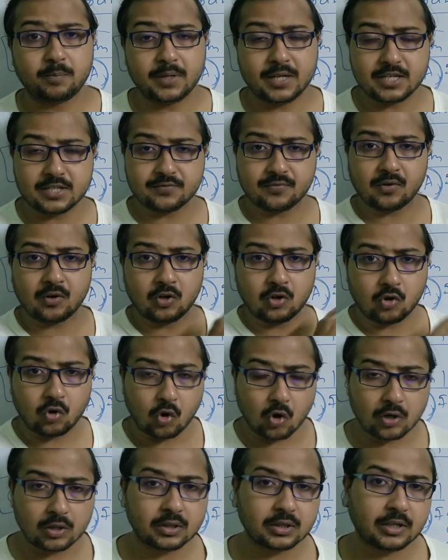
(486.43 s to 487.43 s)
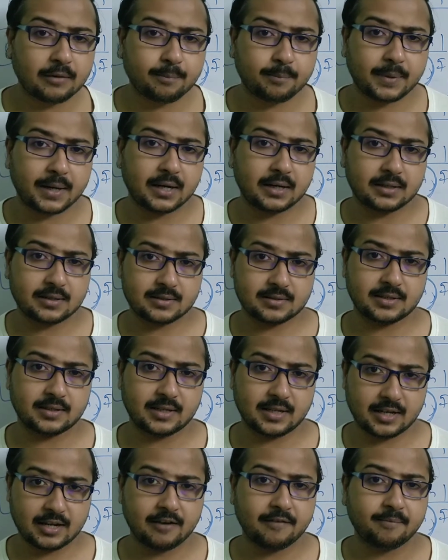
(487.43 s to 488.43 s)
Please follow all the parts that
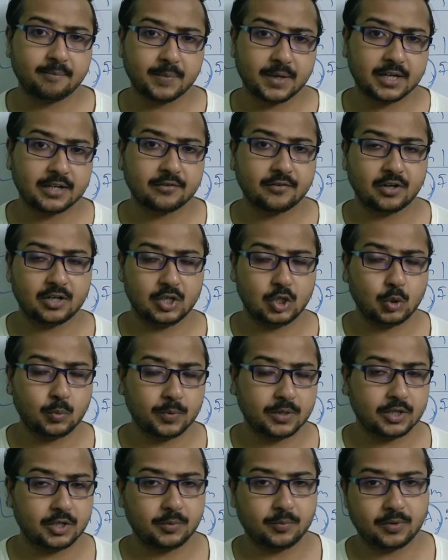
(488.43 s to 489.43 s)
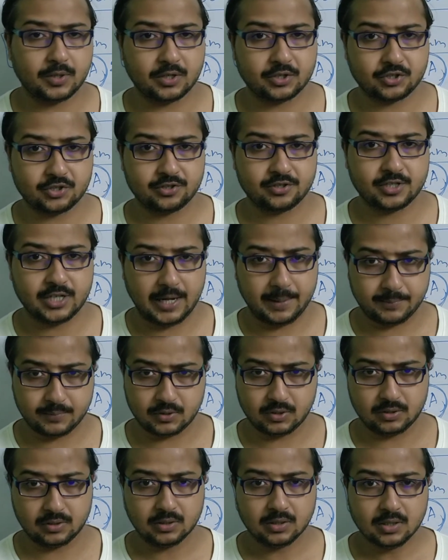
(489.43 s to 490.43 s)
I have made on human reproduction
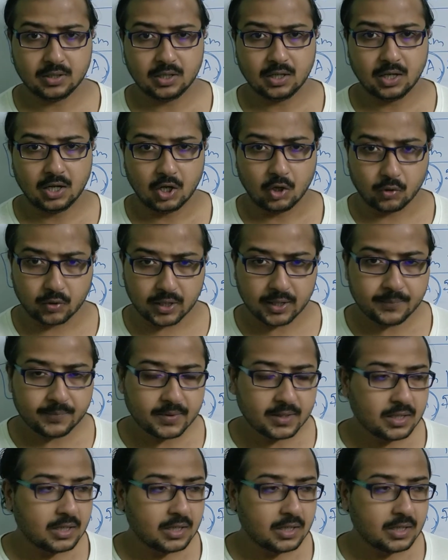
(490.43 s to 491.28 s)
chapter. Okay,